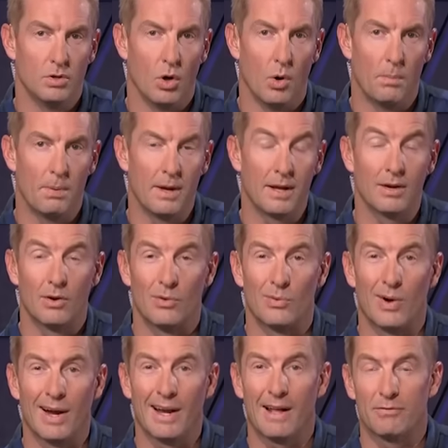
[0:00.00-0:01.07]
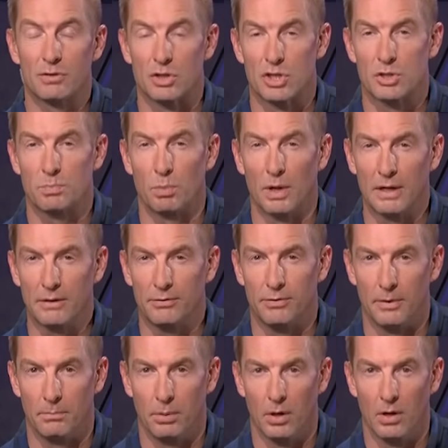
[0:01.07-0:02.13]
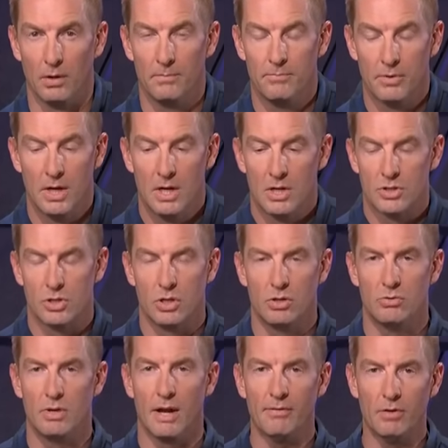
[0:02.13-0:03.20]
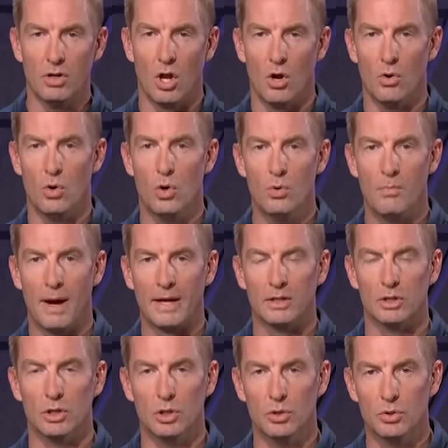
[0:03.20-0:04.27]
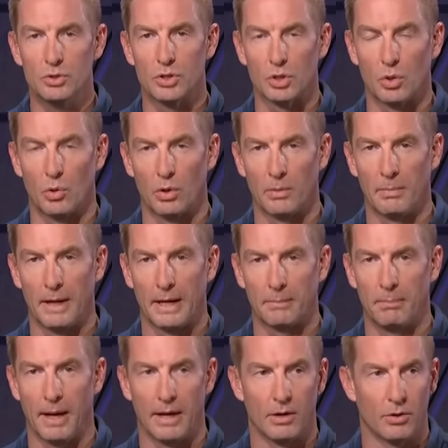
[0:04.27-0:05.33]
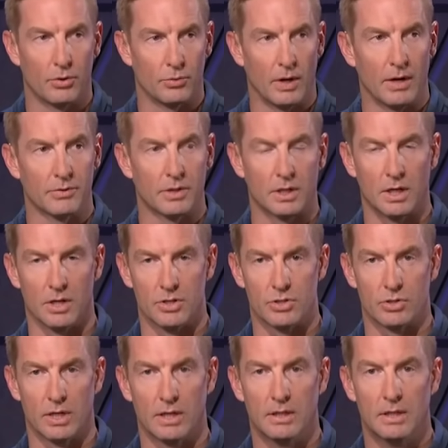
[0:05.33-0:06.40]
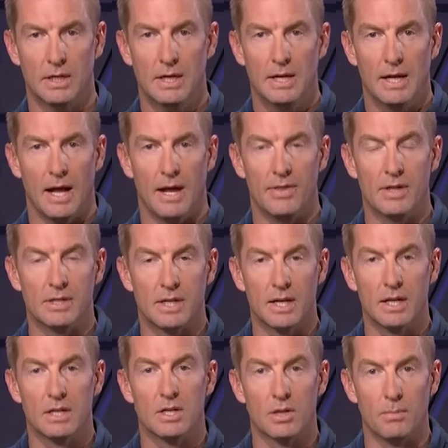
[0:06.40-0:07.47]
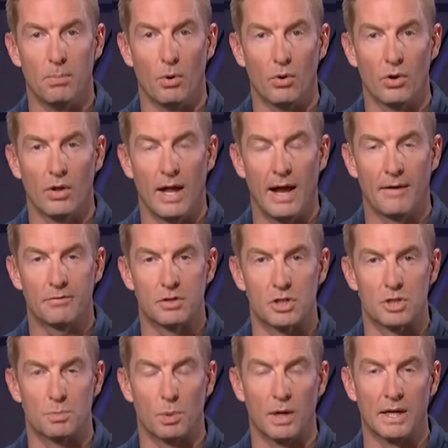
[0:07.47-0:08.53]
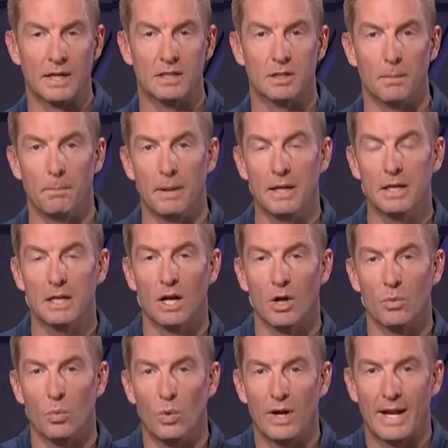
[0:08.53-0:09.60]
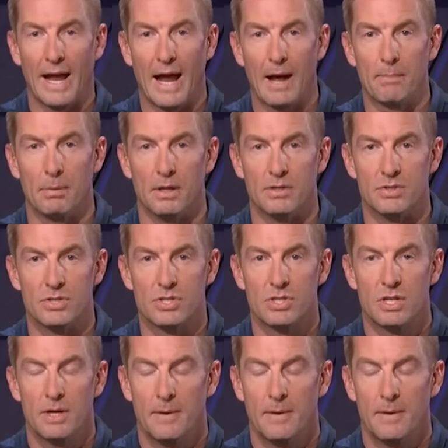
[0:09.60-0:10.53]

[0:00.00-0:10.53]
opening right after spring football. So you never know who might lose a quarterback battle throughout the country and then get into the portal after spring. And depending on what happens